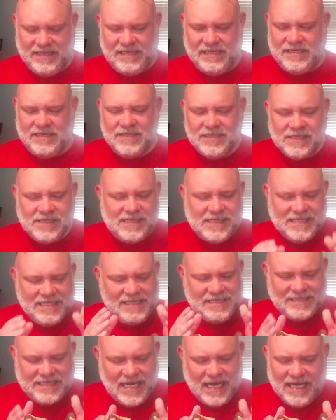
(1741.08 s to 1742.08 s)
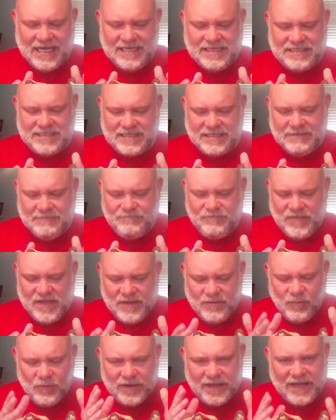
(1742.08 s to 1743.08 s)
then, these guys,
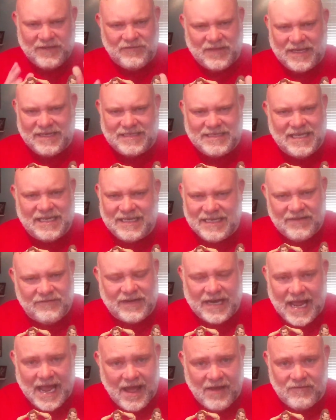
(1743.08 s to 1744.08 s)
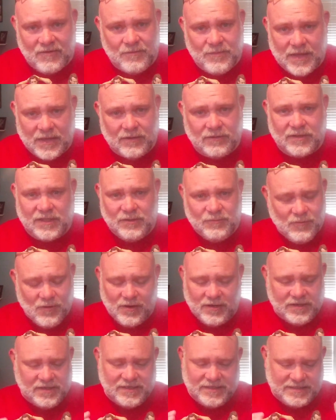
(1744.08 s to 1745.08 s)
if they didn't even have a belt, you
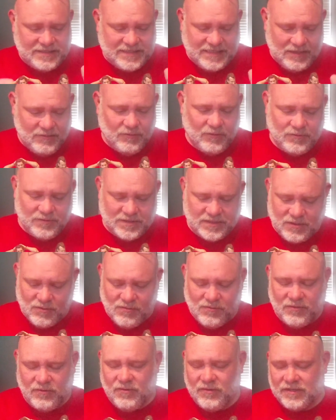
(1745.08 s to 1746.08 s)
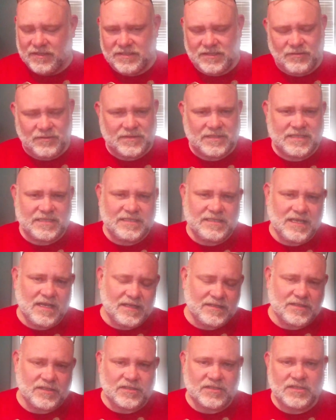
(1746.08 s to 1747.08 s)
wanted to see what was going on because there was
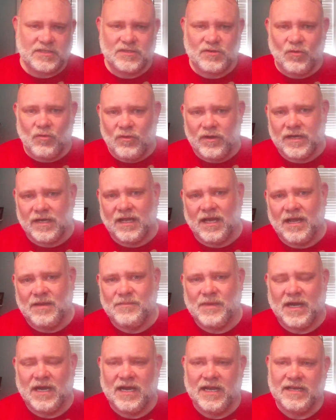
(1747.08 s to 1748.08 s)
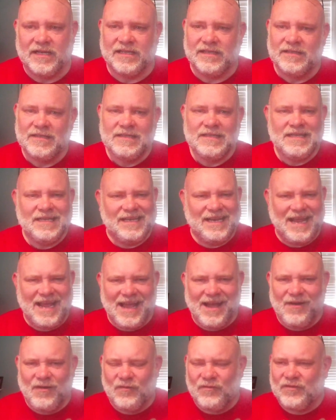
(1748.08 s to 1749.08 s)
such a storyline behind it.
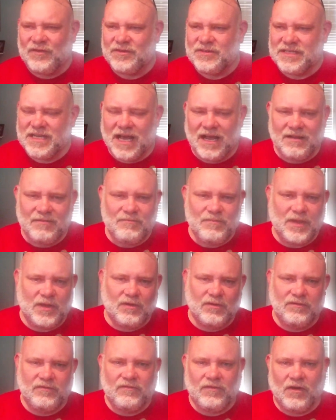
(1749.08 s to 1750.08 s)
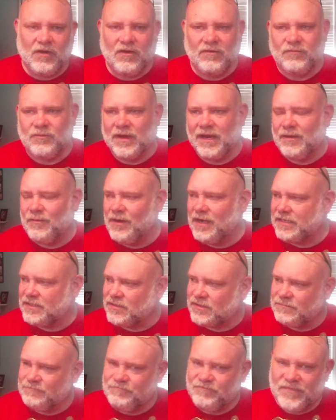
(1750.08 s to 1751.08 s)
Now, if there's not a belt involved, when I
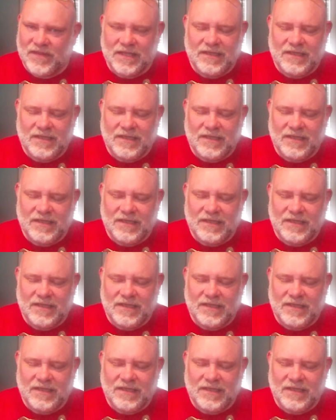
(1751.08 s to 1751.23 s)
watch,